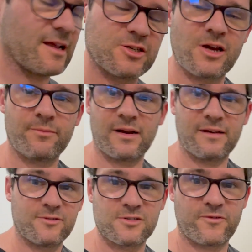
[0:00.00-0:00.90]
generally
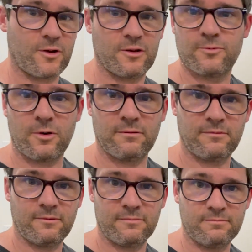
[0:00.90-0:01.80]
have just followed what
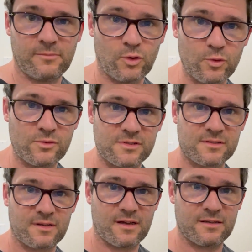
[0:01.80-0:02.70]

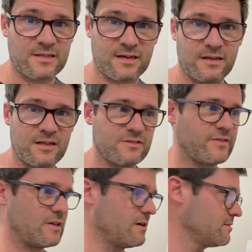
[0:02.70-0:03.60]
Luke's uh, done in his
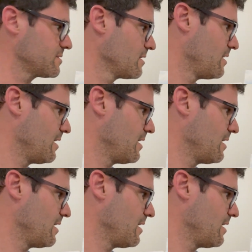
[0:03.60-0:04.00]
videos